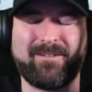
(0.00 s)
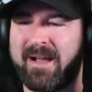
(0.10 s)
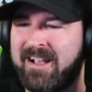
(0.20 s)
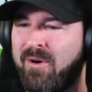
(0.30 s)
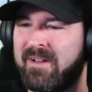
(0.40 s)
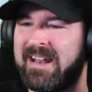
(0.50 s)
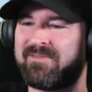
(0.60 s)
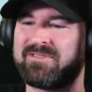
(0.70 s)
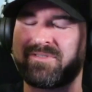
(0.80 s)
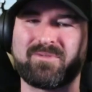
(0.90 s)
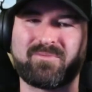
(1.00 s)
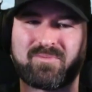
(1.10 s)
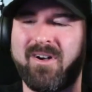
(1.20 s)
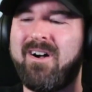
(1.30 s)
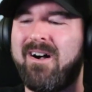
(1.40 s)
by going after the
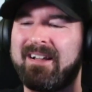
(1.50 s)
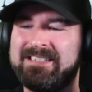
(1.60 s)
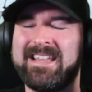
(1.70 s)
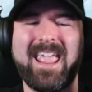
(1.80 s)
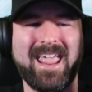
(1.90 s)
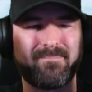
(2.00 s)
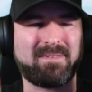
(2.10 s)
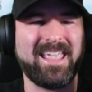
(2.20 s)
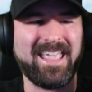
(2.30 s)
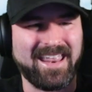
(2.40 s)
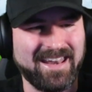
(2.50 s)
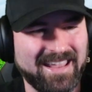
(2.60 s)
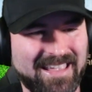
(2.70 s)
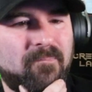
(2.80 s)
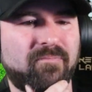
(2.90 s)
wrong damn kid.
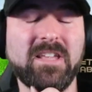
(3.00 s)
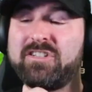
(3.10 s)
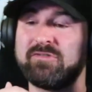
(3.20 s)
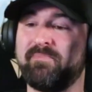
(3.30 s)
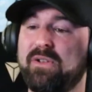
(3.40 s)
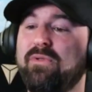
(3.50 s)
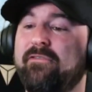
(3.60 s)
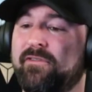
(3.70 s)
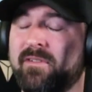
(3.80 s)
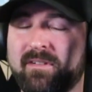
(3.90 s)
This is beautiful.